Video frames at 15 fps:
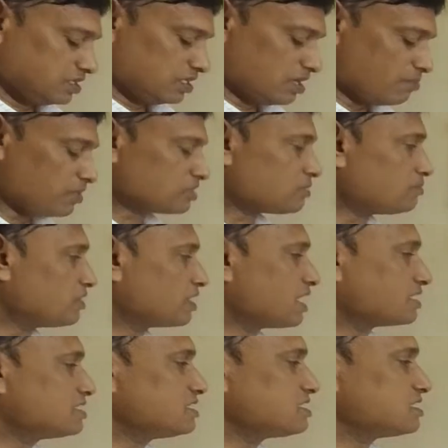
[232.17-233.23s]
numbers of the
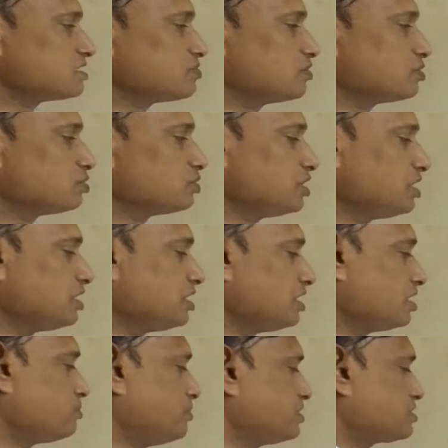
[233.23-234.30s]
classes is equal to 3.
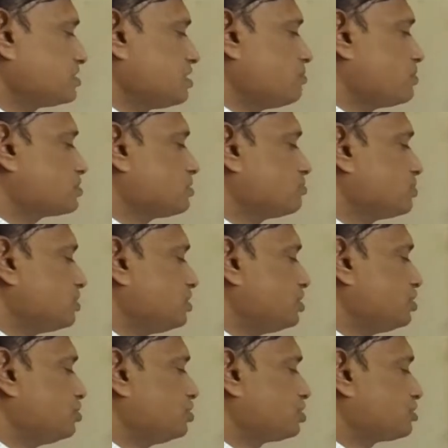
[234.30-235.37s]
It means numbers of the
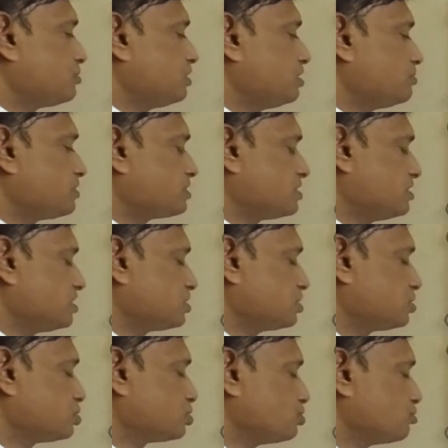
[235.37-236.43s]
irreducible
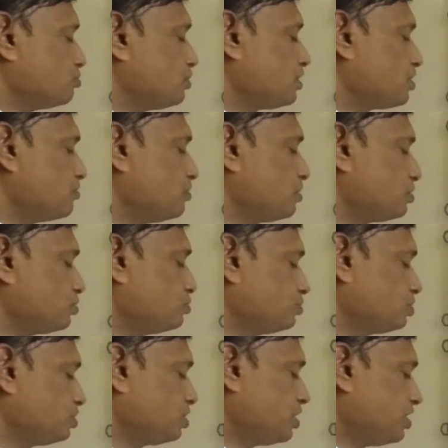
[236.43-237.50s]
representations should be equal to
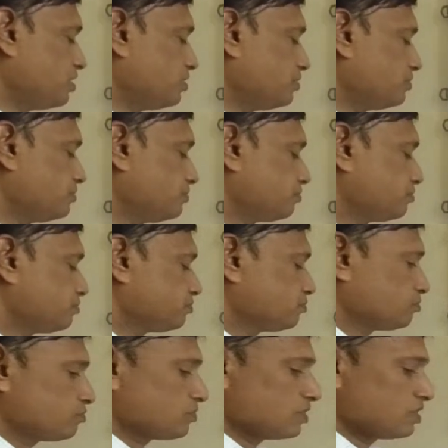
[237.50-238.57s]
3.
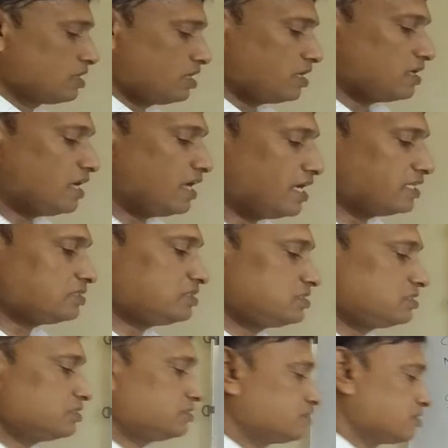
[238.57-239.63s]
And
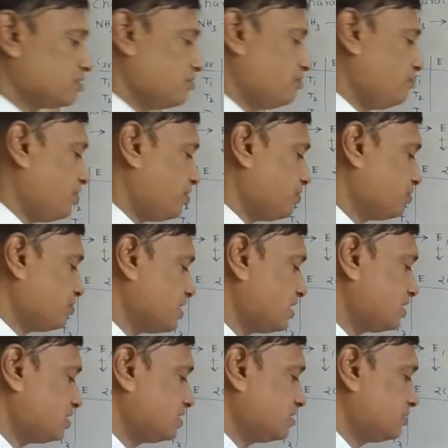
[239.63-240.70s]
we know
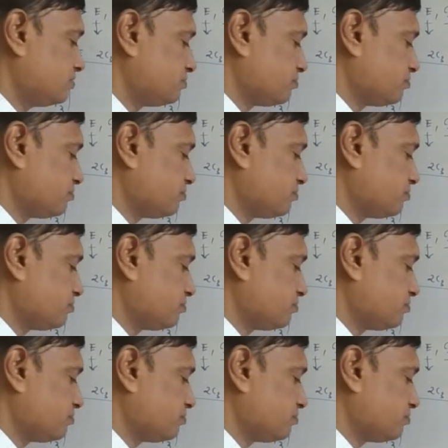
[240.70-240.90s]
that